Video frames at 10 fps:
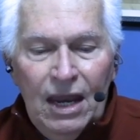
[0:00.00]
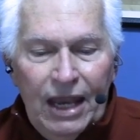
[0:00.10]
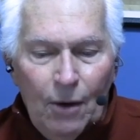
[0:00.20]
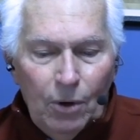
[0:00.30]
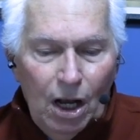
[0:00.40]

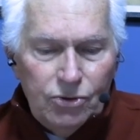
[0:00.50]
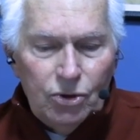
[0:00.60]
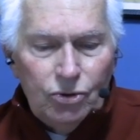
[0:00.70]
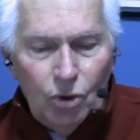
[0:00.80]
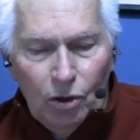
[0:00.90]
Now we're
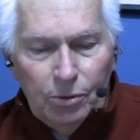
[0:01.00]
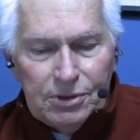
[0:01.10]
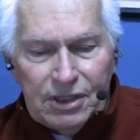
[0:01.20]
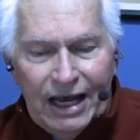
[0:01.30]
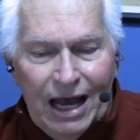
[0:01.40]
also told there
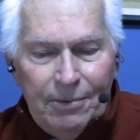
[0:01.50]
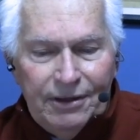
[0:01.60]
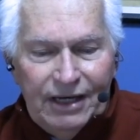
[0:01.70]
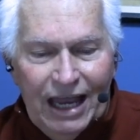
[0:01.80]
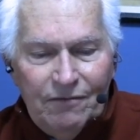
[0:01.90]
was a guy by
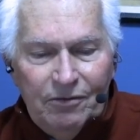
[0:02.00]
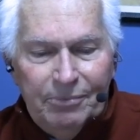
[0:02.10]
the name of